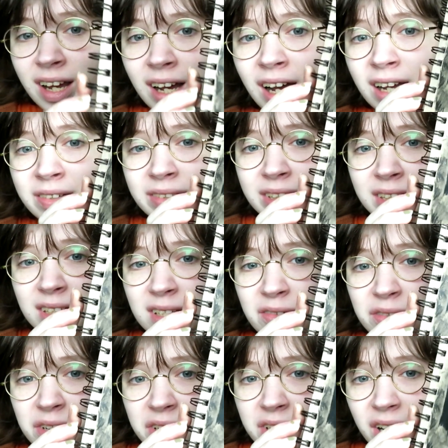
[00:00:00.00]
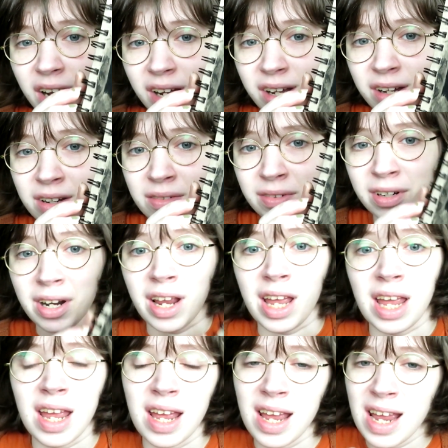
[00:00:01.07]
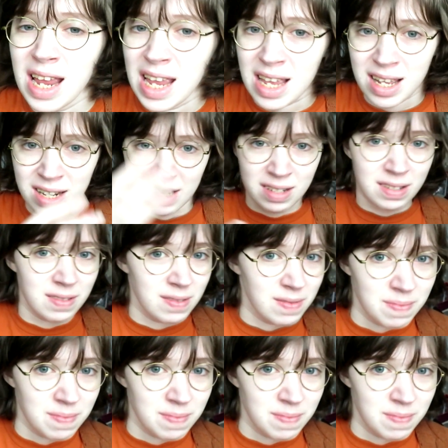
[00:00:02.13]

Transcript: I was just going to talk over it and